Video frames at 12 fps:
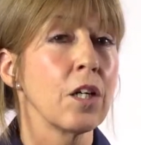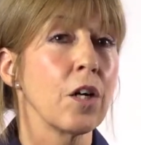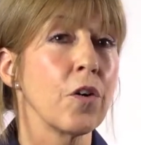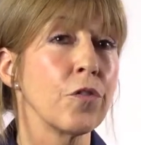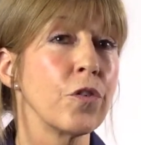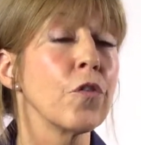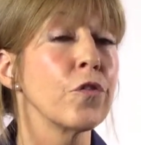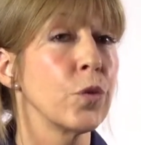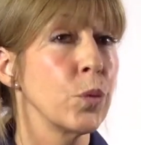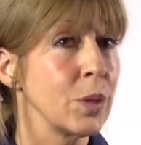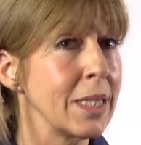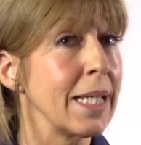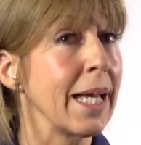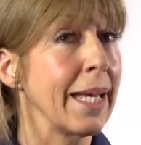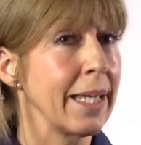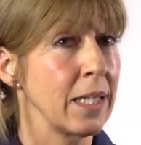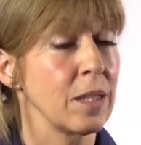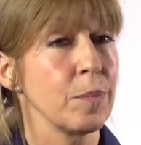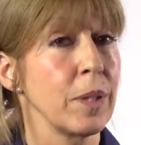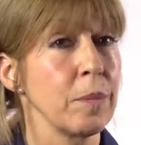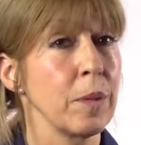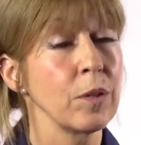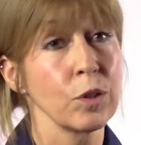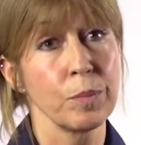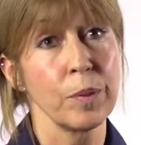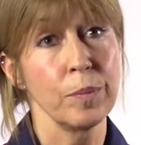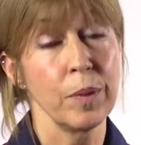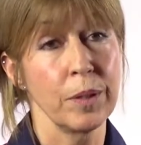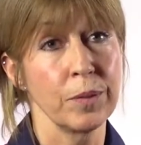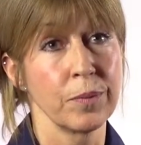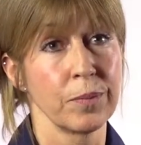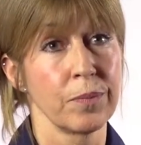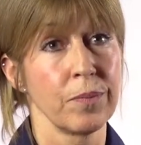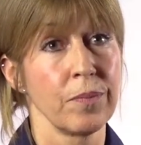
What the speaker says: of 48 millimoles per mole.